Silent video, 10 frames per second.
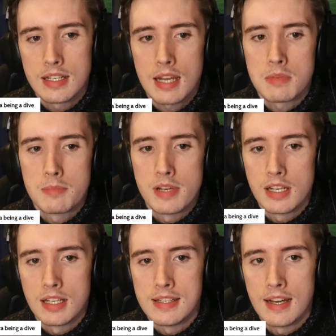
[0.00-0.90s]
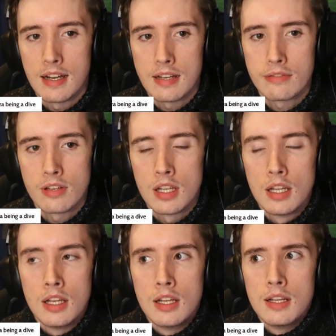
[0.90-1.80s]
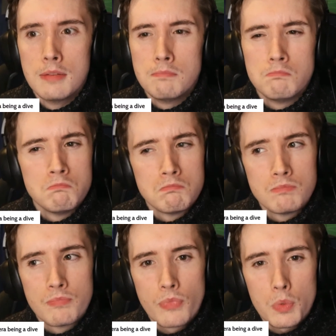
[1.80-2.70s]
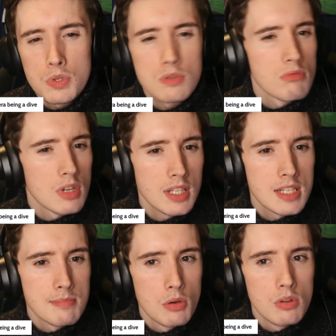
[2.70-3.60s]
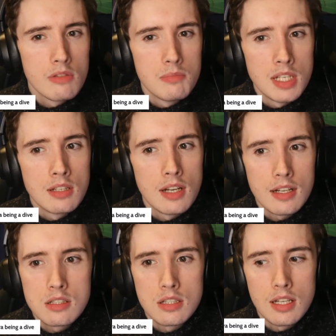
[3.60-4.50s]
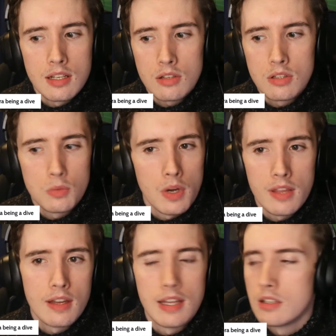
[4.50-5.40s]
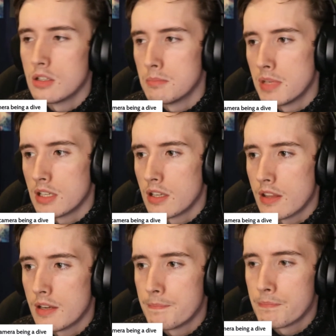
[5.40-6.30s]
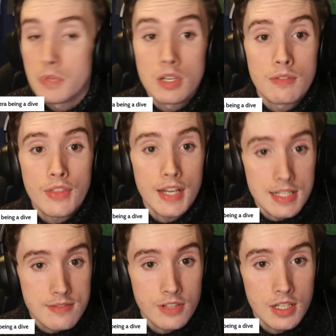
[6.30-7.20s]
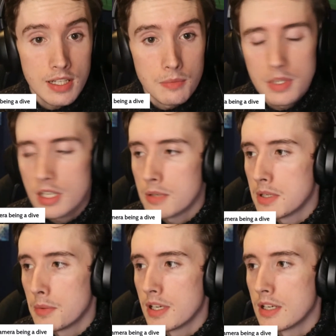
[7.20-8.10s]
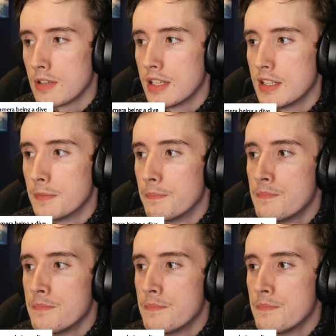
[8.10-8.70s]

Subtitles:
camera being a dive, which was really smooth of me, actually. I don't know why that ended up being like that, but that's fine. We are where we are right now.